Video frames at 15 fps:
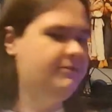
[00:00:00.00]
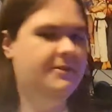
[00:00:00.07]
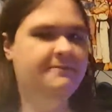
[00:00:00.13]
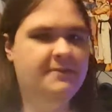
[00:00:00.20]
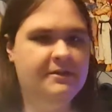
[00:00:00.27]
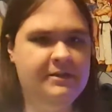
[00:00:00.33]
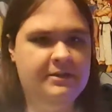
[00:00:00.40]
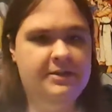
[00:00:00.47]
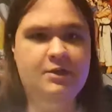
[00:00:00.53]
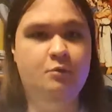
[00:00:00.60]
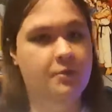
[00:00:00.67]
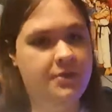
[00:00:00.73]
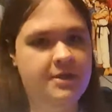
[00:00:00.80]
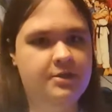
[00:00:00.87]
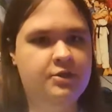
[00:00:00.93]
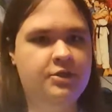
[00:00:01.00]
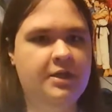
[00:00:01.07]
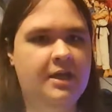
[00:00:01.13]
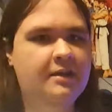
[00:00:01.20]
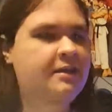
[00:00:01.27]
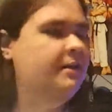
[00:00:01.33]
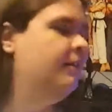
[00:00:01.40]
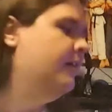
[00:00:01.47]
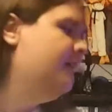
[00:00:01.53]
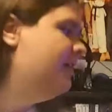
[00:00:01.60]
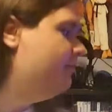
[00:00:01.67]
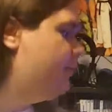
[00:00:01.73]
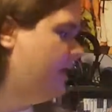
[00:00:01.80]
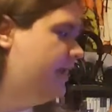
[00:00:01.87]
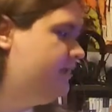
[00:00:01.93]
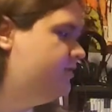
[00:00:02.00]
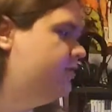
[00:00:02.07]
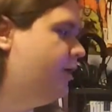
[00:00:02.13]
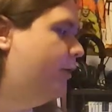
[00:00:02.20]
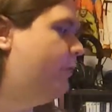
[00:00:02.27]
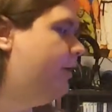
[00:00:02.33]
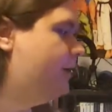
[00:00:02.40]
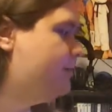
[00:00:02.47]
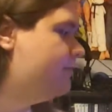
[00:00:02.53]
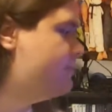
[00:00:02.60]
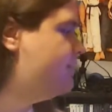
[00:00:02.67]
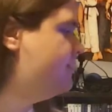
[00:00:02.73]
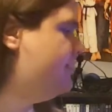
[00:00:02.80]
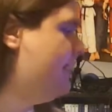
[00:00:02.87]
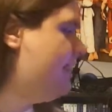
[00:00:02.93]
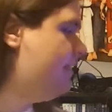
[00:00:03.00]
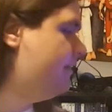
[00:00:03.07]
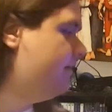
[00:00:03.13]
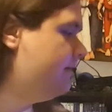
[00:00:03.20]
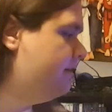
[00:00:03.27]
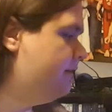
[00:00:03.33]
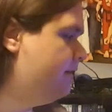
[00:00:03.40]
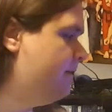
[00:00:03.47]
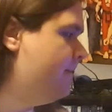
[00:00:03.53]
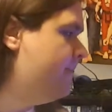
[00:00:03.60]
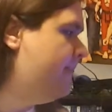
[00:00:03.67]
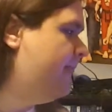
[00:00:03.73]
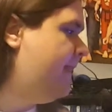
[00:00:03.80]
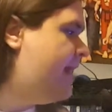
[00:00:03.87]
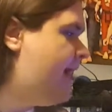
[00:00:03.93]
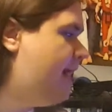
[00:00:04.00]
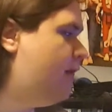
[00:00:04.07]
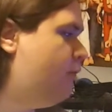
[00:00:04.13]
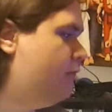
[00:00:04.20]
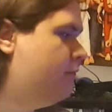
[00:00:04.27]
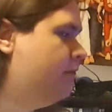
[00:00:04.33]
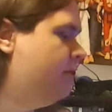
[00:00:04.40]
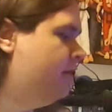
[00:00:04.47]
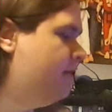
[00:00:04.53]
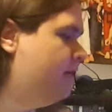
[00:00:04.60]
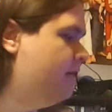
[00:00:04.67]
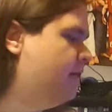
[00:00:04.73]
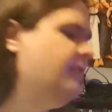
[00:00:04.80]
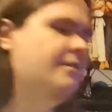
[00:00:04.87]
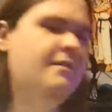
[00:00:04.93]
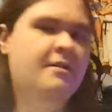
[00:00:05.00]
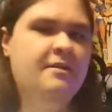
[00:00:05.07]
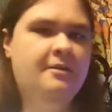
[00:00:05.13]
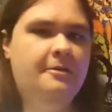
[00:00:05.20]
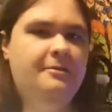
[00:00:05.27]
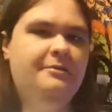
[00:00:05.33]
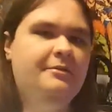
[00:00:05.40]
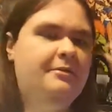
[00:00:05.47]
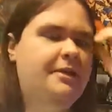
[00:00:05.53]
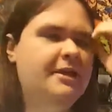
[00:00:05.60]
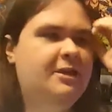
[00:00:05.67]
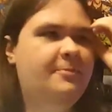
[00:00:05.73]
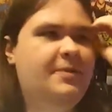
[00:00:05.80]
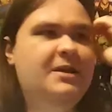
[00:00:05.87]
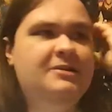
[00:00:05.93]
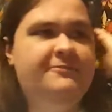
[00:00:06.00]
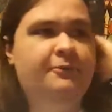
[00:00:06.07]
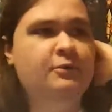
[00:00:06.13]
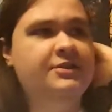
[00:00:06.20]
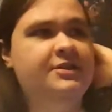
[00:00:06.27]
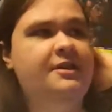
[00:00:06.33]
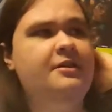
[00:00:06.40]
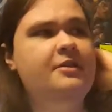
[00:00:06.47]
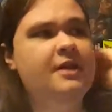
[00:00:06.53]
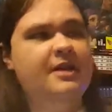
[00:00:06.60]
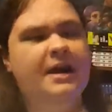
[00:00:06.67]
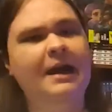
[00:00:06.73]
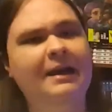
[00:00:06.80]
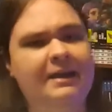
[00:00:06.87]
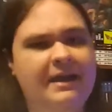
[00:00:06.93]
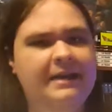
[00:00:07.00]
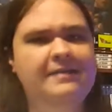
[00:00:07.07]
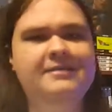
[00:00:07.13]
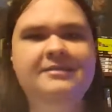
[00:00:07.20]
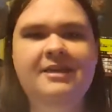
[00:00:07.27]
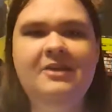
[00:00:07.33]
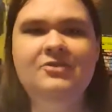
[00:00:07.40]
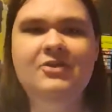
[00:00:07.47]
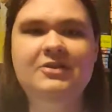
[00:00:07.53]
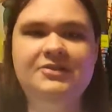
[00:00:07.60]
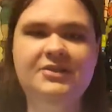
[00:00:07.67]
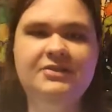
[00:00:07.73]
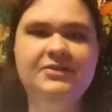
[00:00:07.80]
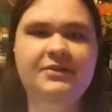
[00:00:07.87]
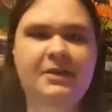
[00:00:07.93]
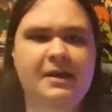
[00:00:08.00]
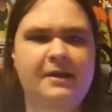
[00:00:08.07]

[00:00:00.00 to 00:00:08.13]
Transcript: fucking deal with this shit. But I don't understand how, like, the PS4 selling like hotcakes, and this is